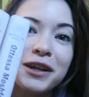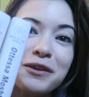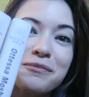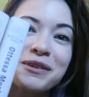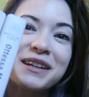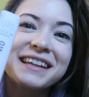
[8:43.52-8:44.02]
Look at
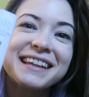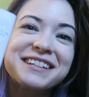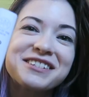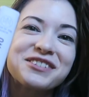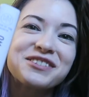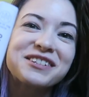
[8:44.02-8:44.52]
how pretty they
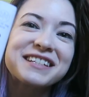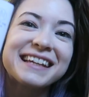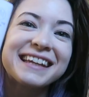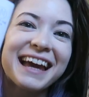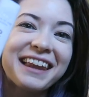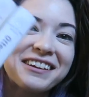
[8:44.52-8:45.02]
just look
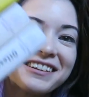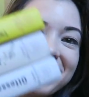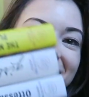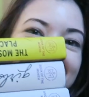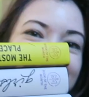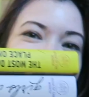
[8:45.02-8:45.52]
together.
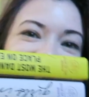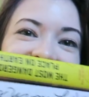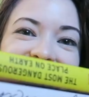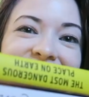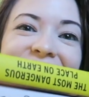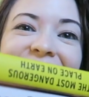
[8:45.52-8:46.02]
Like,
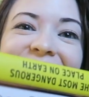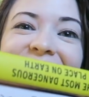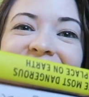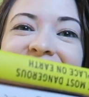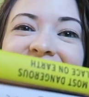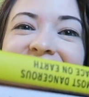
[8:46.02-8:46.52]
together they
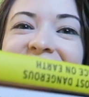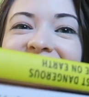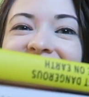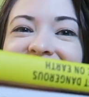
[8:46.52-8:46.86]
look so